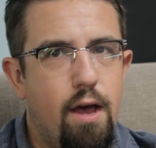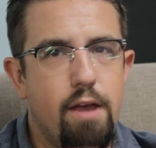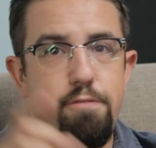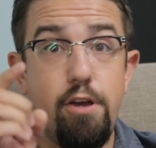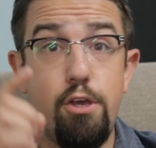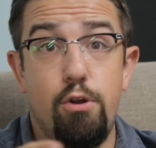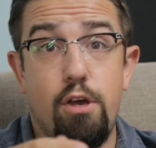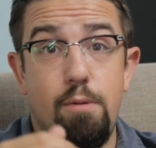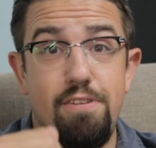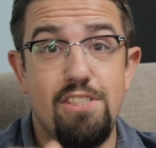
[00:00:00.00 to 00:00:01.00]
I invite you to
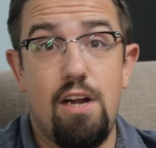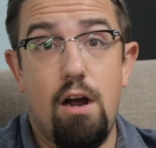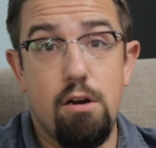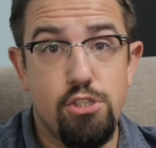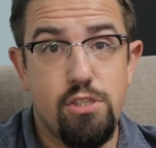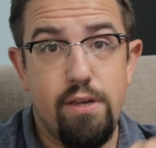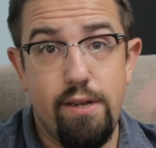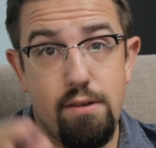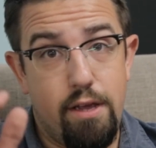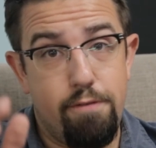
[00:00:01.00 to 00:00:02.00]
come visit our
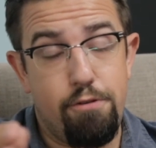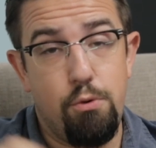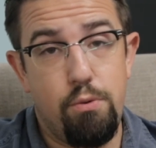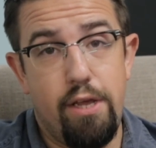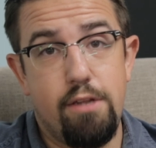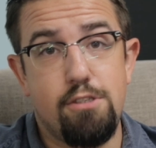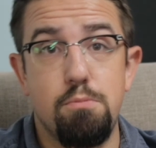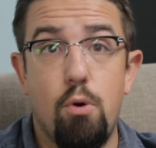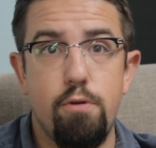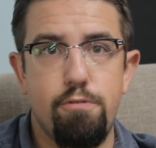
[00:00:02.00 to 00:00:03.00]
site if you need
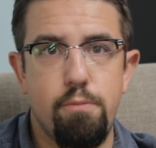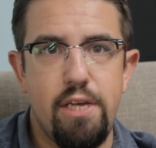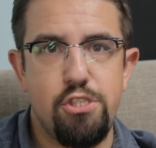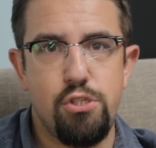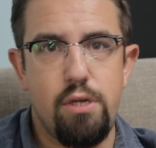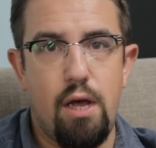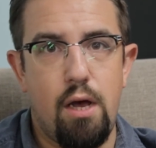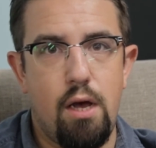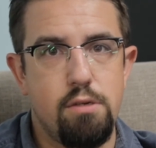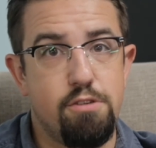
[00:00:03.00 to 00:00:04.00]
some more information
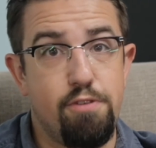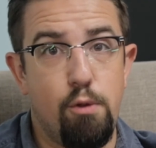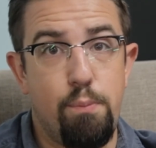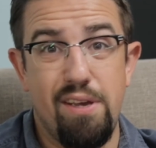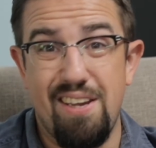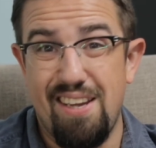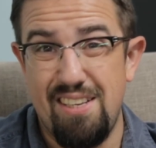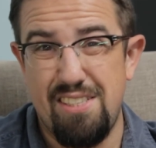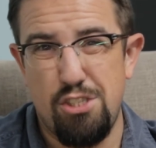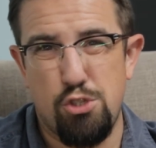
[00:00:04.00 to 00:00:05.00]
on developing a
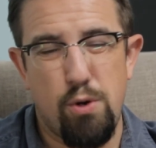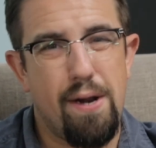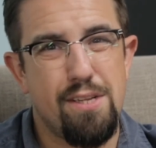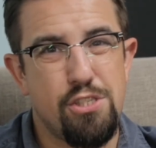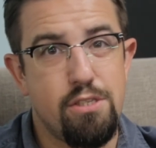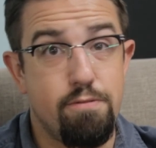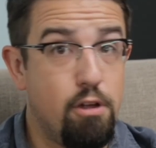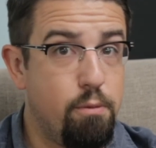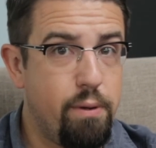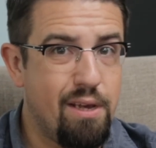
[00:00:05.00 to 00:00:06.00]
content strategy,
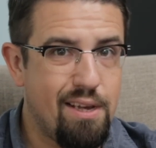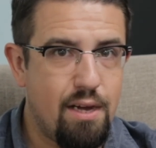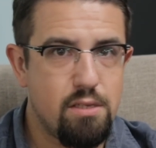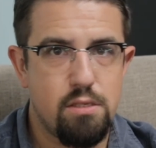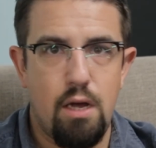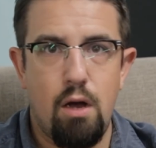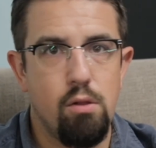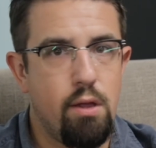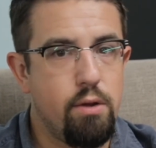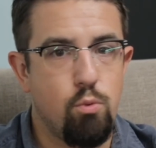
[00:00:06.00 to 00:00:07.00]
developing a content
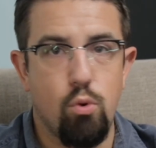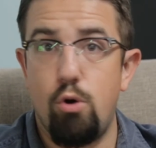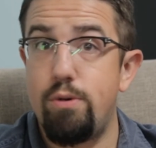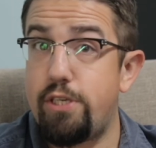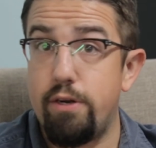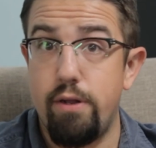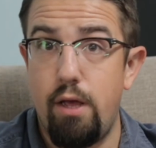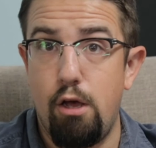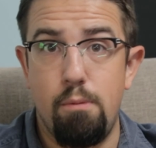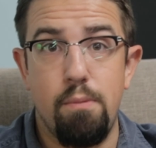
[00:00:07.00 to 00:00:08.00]
outline. We're always here to
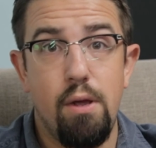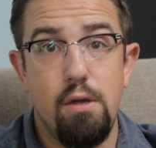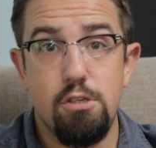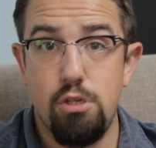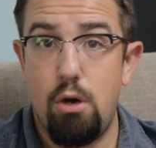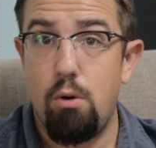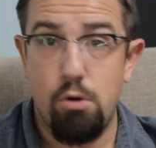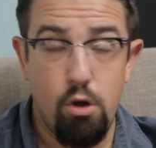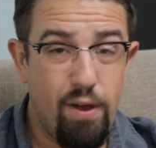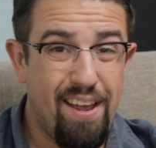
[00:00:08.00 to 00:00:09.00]
help.
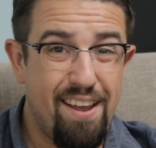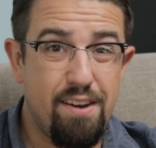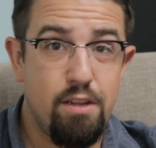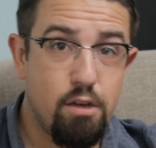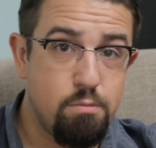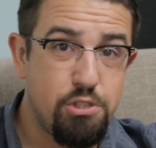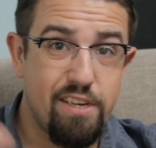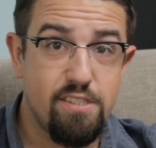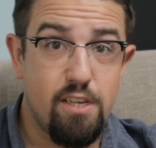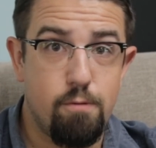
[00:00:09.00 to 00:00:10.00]
So go ahead, come
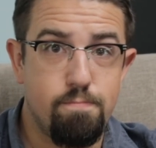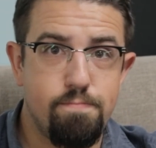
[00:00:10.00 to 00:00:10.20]
check us out.